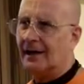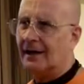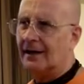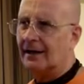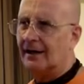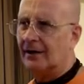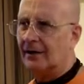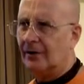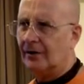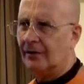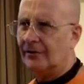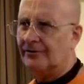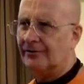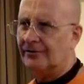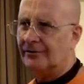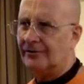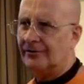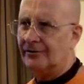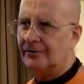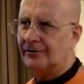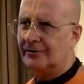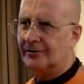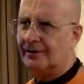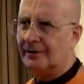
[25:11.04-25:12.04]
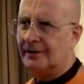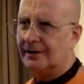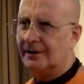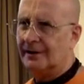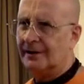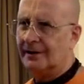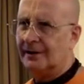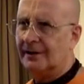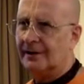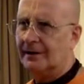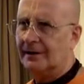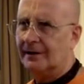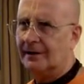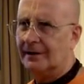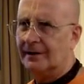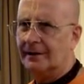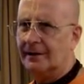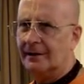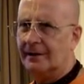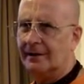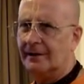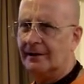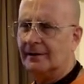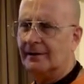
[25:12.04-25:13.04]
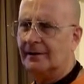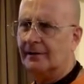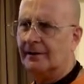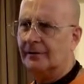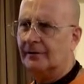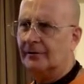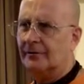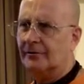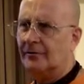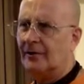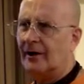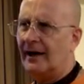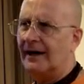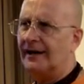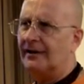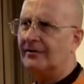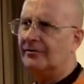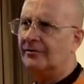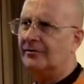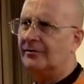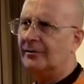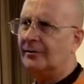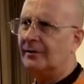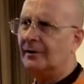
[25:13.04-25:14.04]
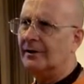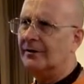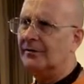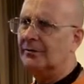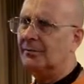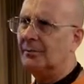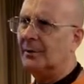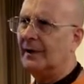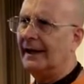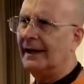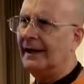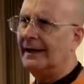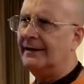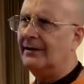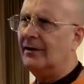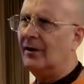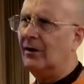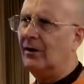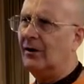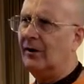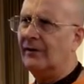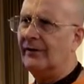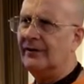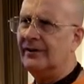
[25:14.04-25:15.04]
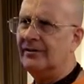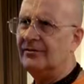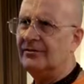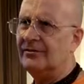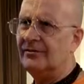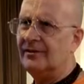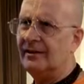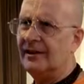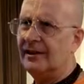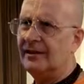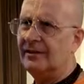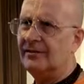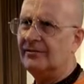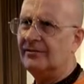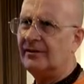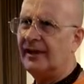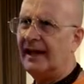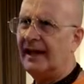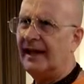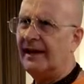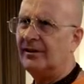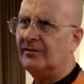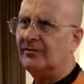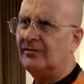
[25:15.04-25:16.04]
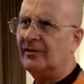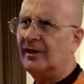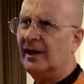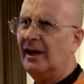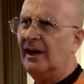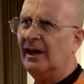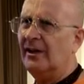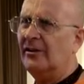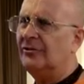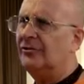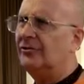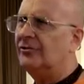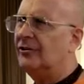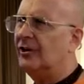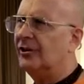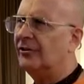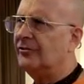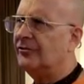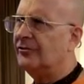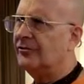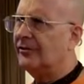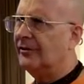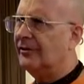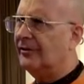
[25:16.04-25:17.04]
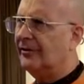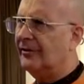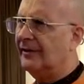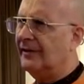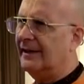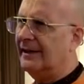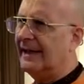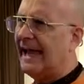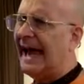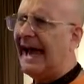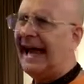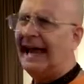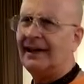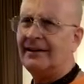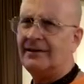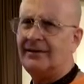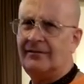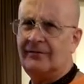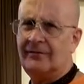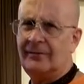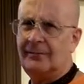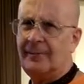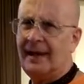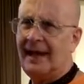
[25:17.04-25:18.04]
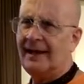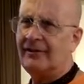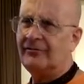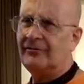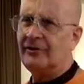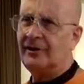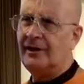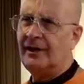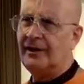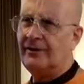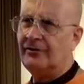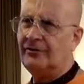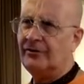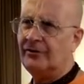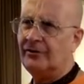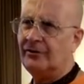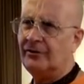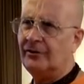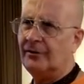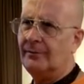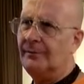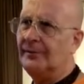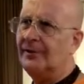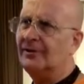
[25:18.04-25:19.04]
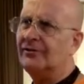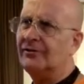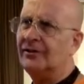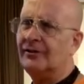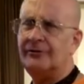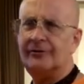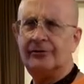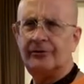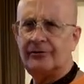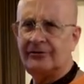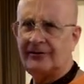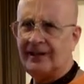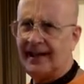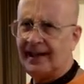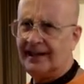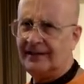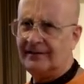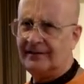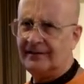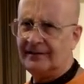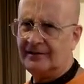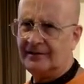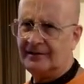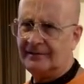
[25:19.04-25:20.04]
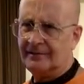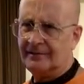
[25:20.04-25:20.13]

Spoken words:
culture tries to explain all these things as just the act of imagination or misunderstanding.